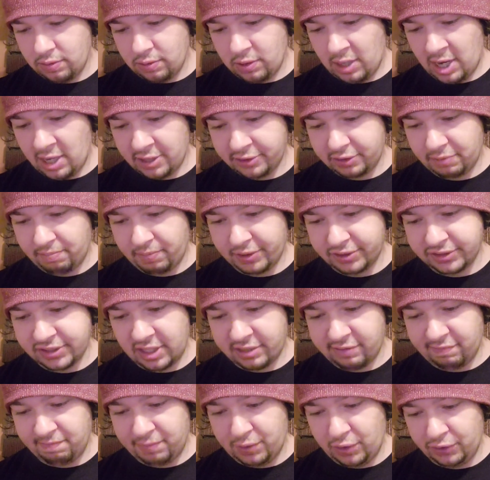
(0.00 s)

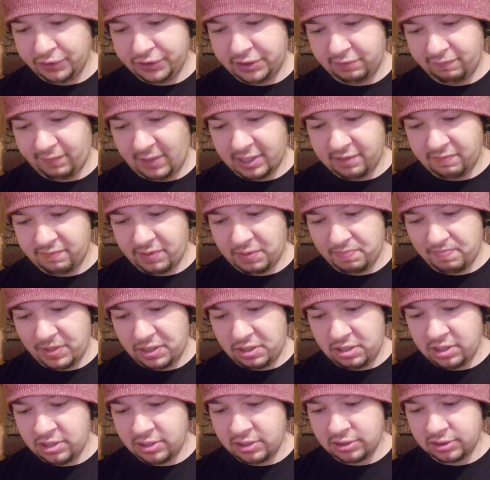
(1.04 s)
100% of both your vitamin
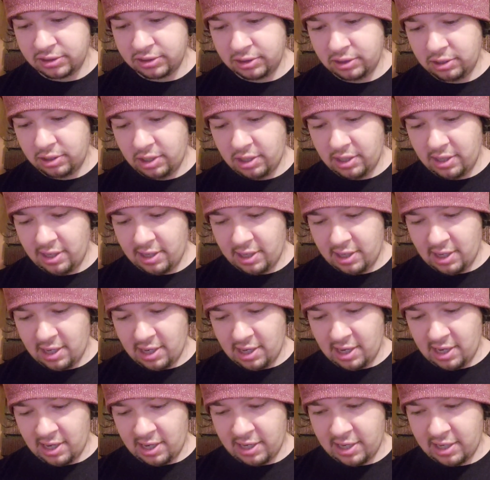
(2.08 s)
Bs,
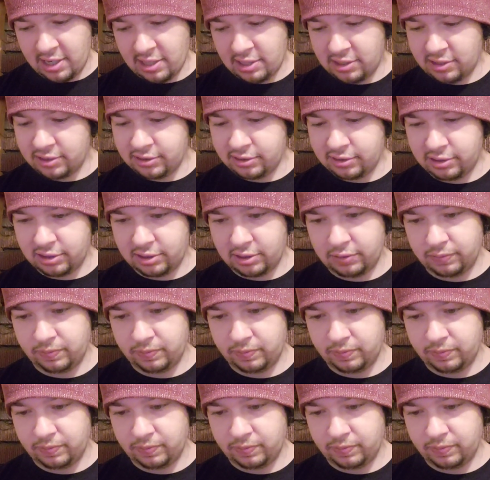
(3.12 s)
and